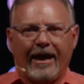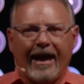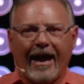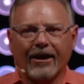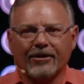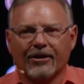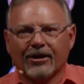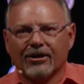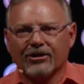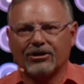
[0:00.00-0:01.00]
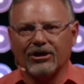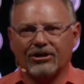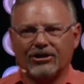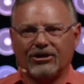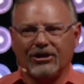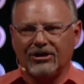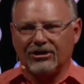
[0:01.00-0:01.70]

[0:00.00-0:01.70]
And she, she,